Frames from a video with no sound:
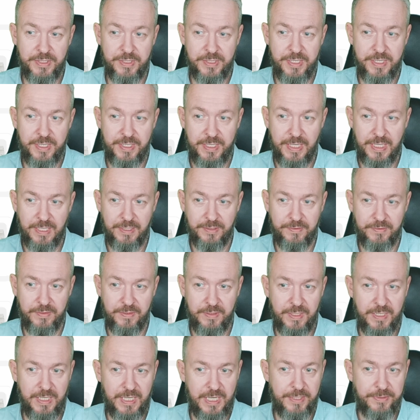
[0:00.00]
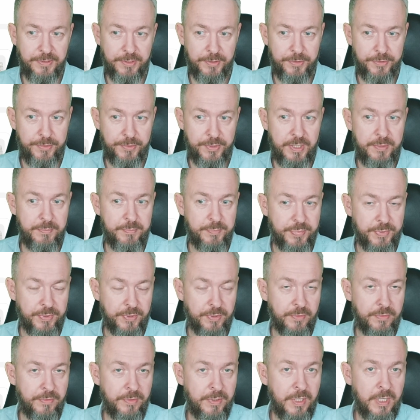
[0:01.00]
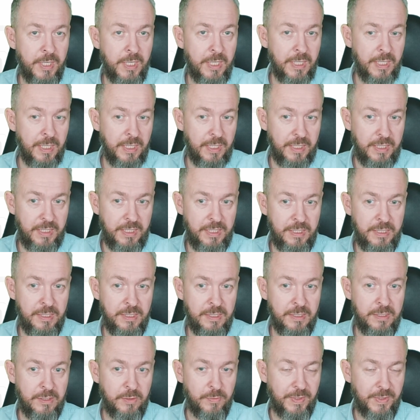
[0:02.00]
the Creality Ender-3 Pro in